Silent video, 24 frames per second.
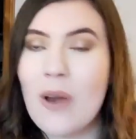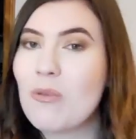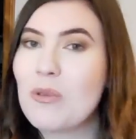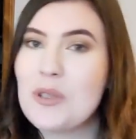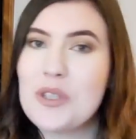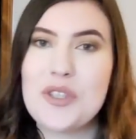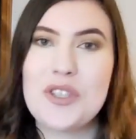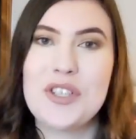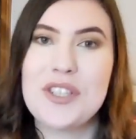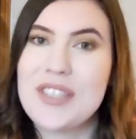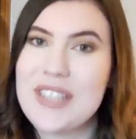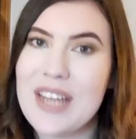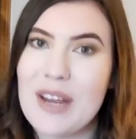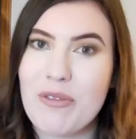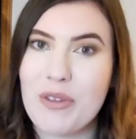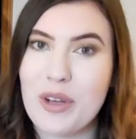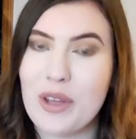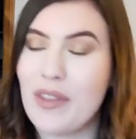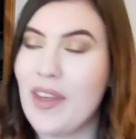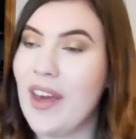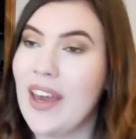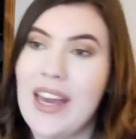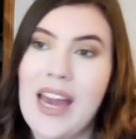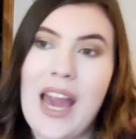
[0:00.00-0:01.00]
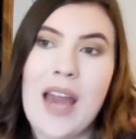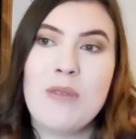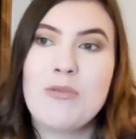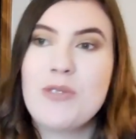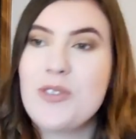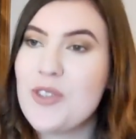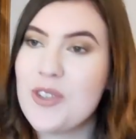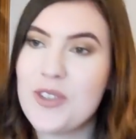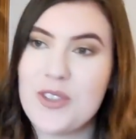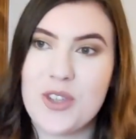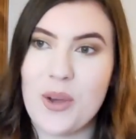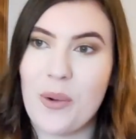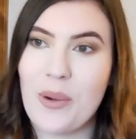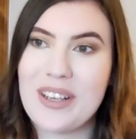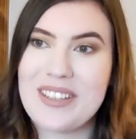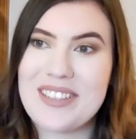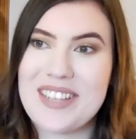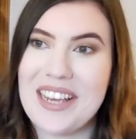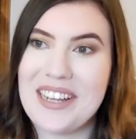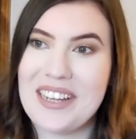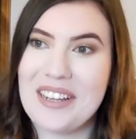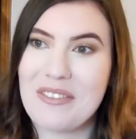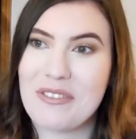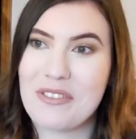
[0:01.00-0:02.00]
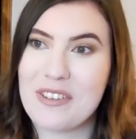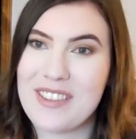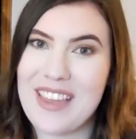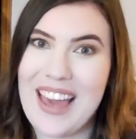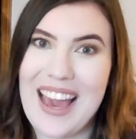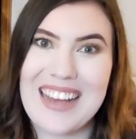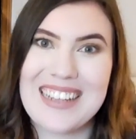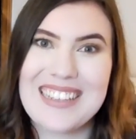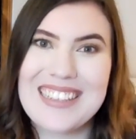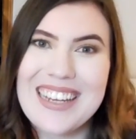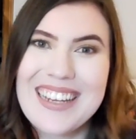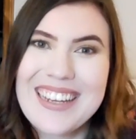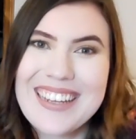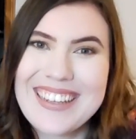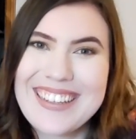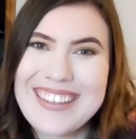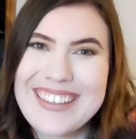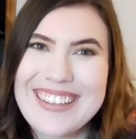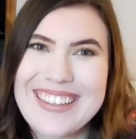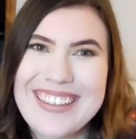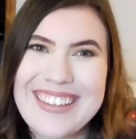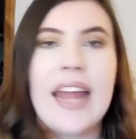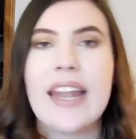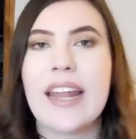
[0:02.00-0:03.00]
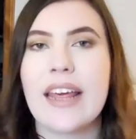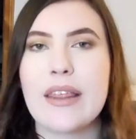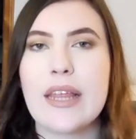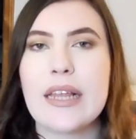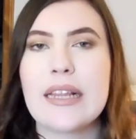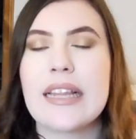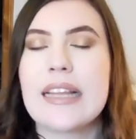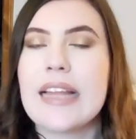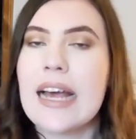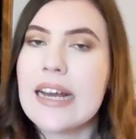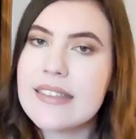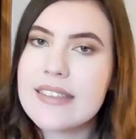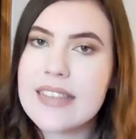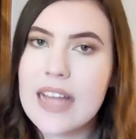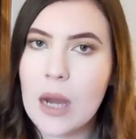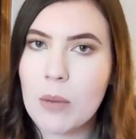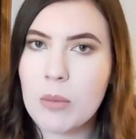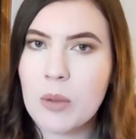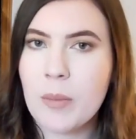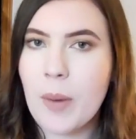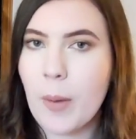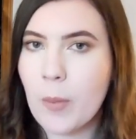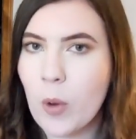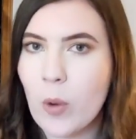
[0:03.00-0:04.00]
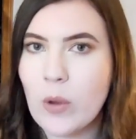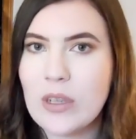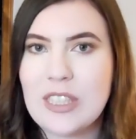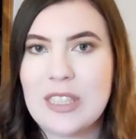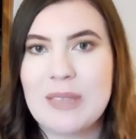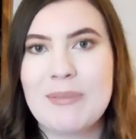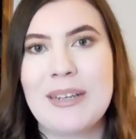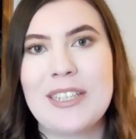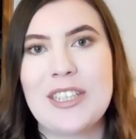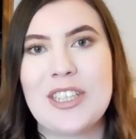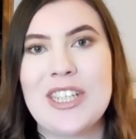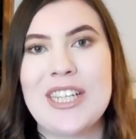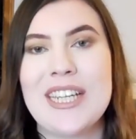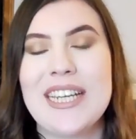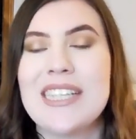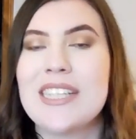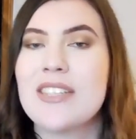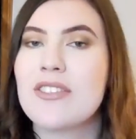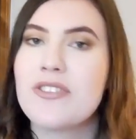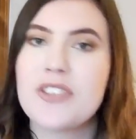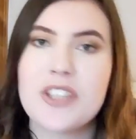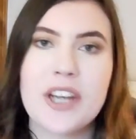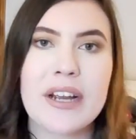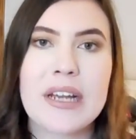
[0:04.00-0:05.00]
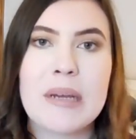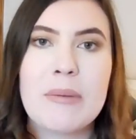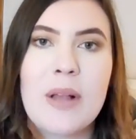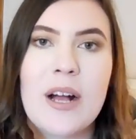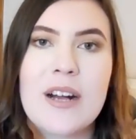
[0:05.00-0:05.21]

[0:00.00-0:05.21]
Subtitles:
was just everything. I was just so excited for that. And I think the last album I'm going to mention is Cherry